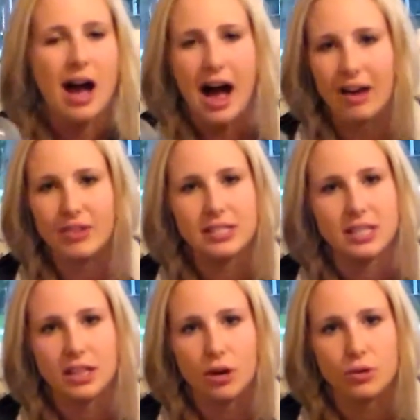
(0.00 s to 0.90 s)

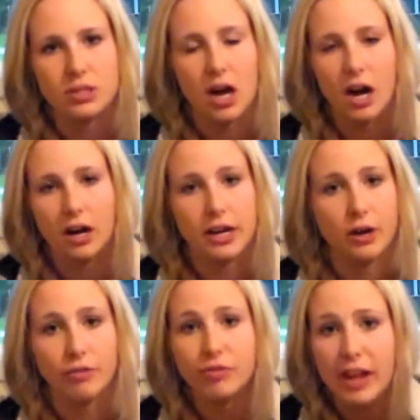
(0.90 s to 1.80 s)
Obviously, those are
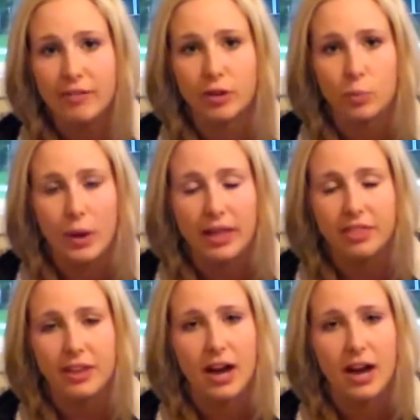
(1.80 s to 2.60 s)
flavored with